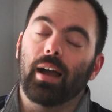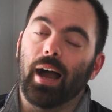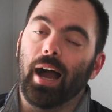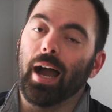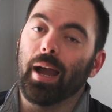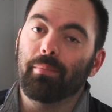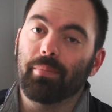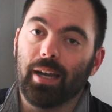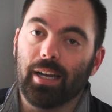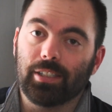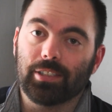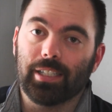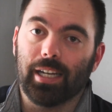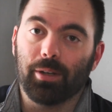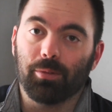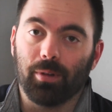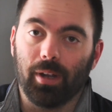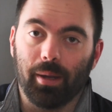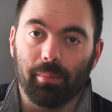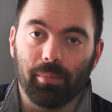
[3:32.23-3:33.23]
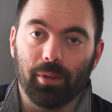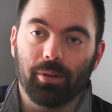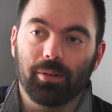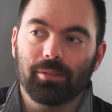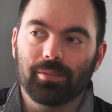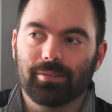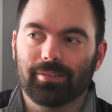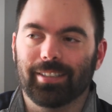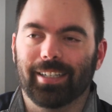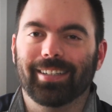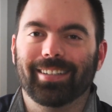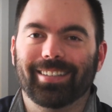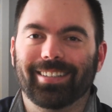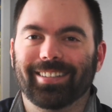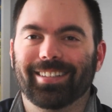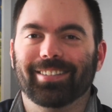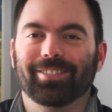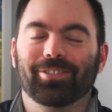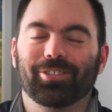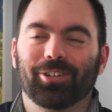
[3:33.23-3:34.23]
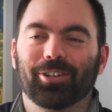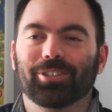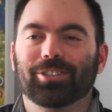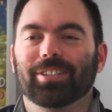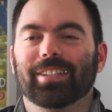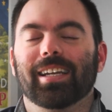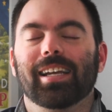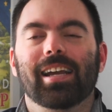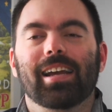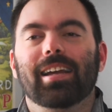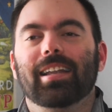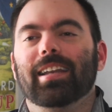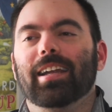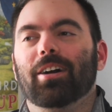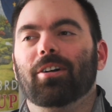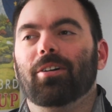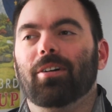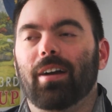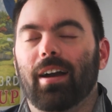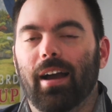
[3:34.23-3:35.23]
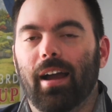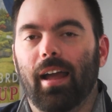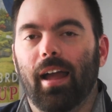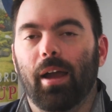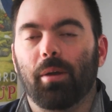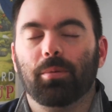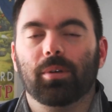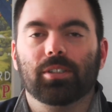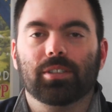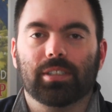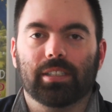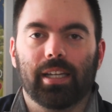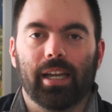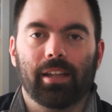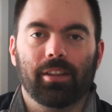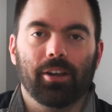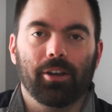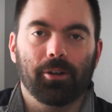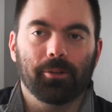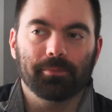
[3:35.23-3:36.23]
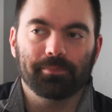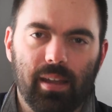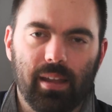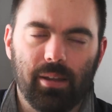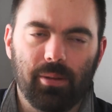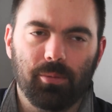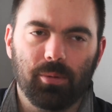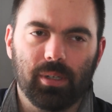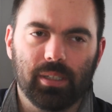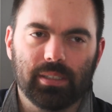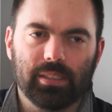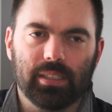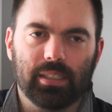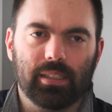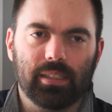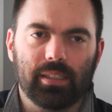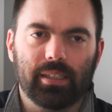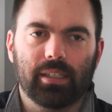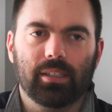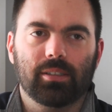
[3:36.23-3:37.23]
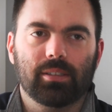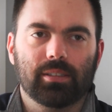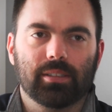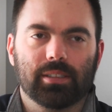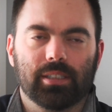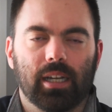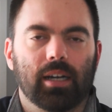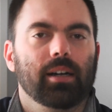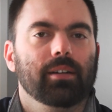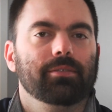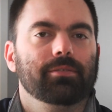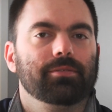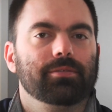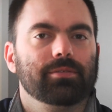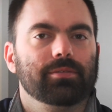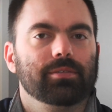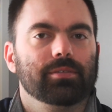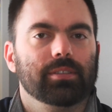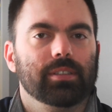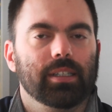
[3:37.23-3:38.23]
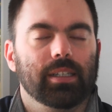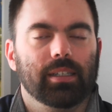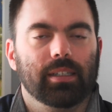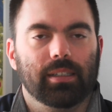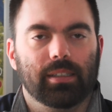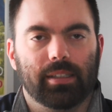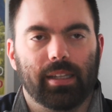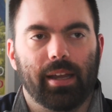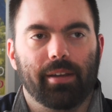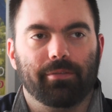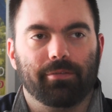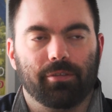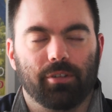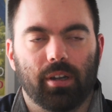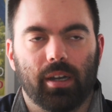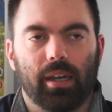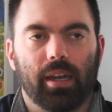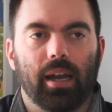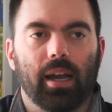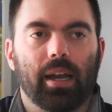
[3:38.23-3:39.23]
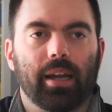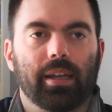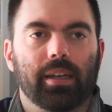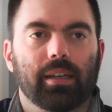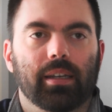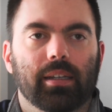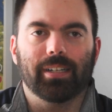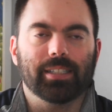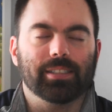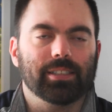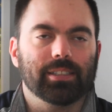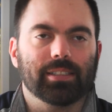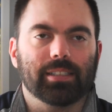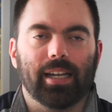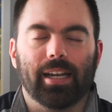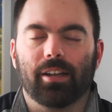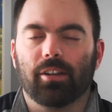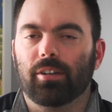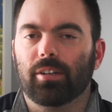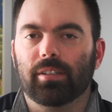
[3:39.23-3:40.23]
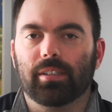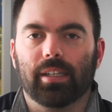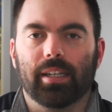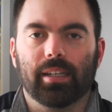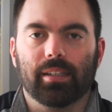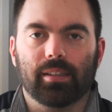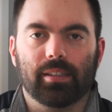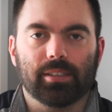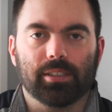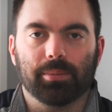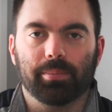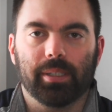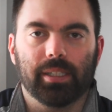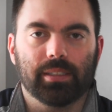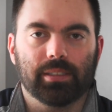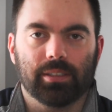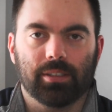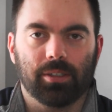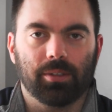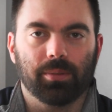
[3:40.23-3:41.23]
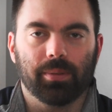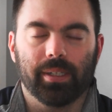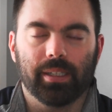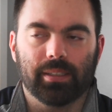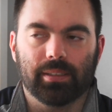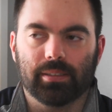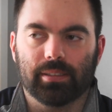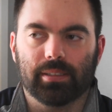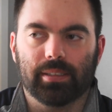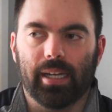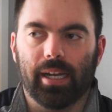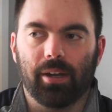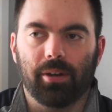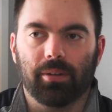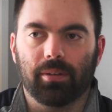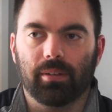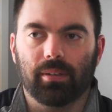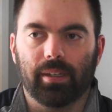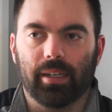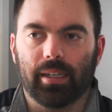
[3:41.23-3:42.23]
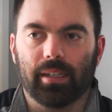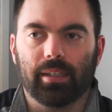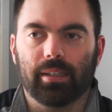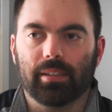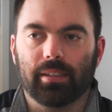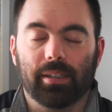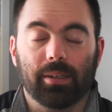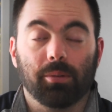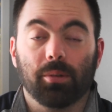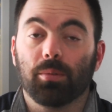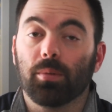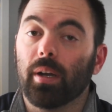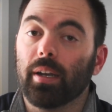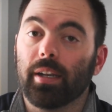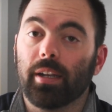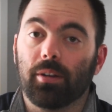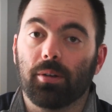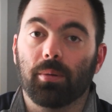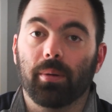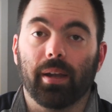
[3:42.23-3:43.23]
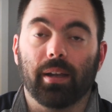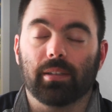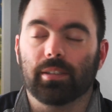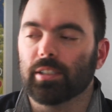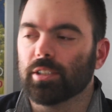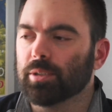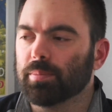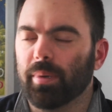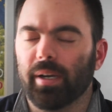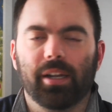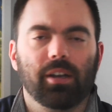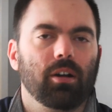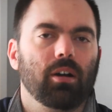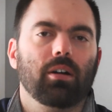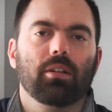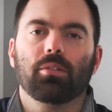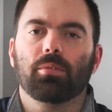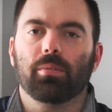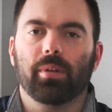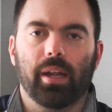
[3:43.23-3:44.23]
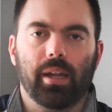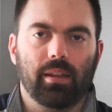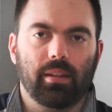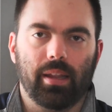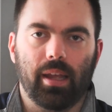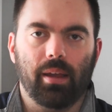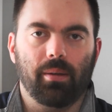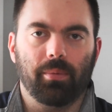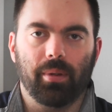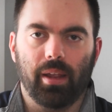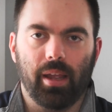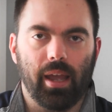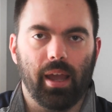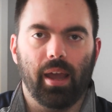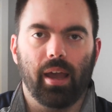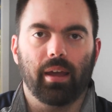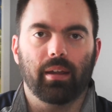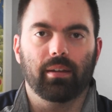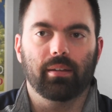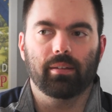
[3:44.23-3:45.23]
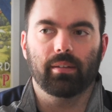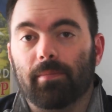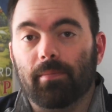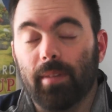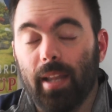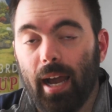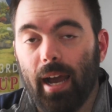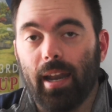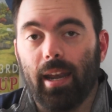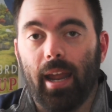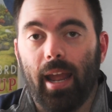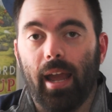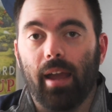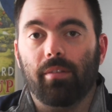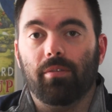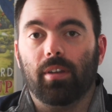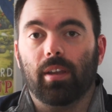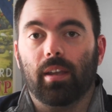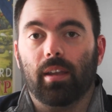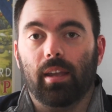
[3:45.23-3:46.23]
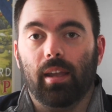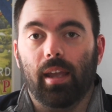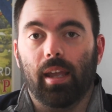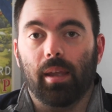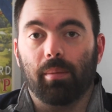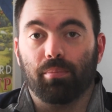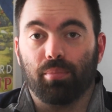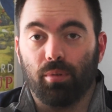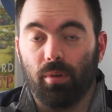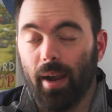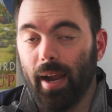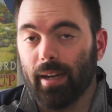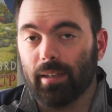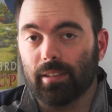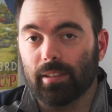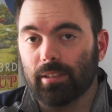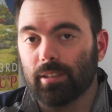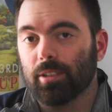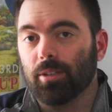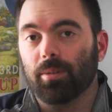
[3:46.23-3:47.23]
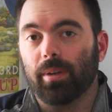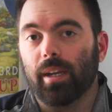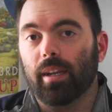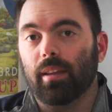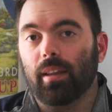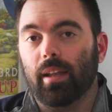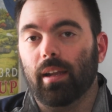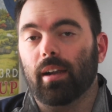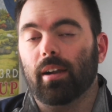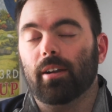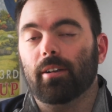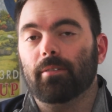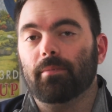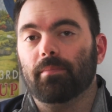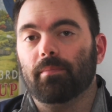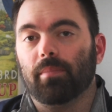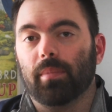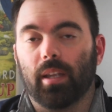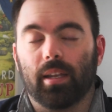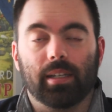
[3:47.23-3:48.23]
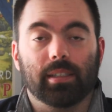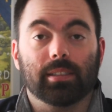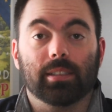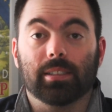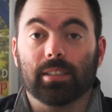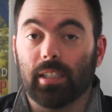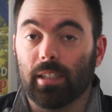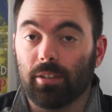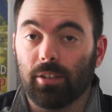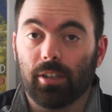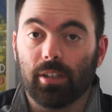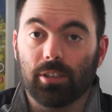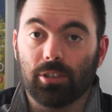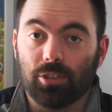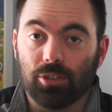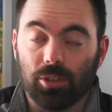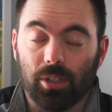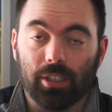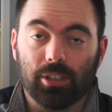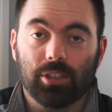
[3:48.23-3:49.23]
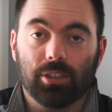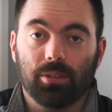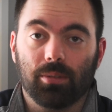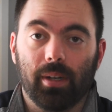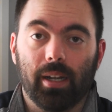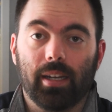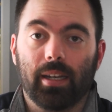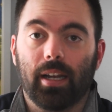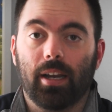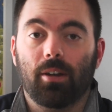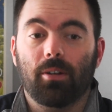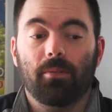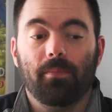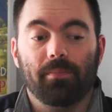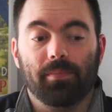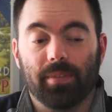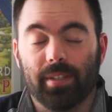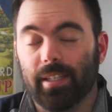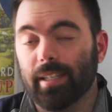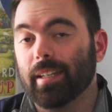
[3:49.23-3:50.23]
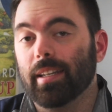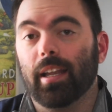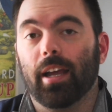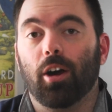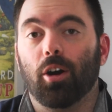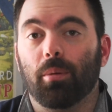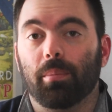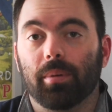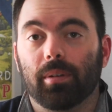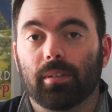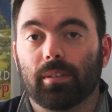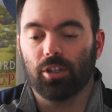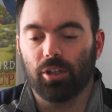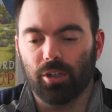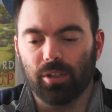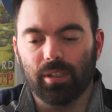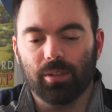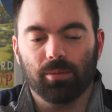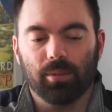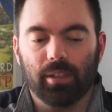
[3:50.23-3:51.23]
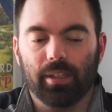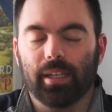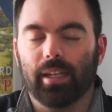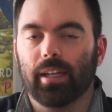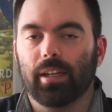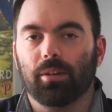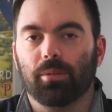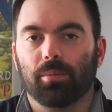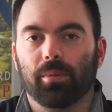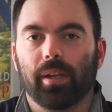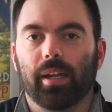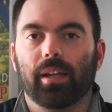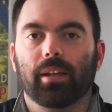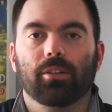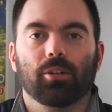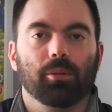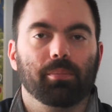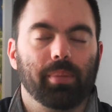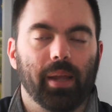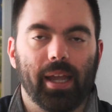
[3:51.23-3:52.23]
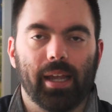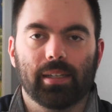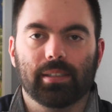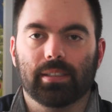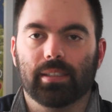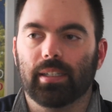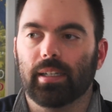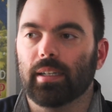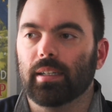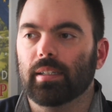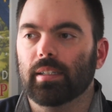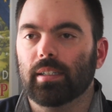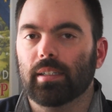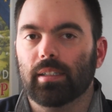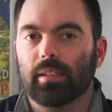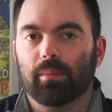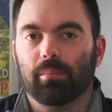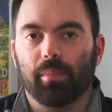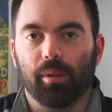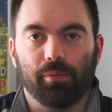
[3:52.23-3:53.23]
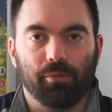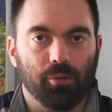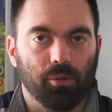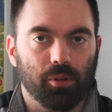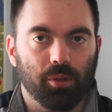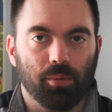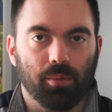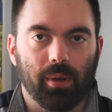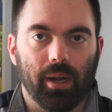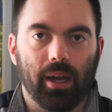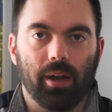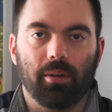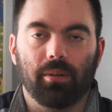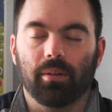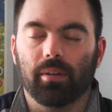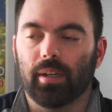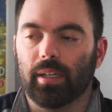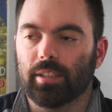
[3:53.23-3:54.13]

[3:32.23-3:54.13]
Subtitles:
I'm not Jon Rahm though, unfortunately. Now, I will say though, it was a little tough, that front 9. I couldn't get the speeds, the greens down. Like, they were running quick, despite all the rain that we had. Not having a practice green there, because it's under construction right now, didn't help. Couldn't really get a read or pacing before the round.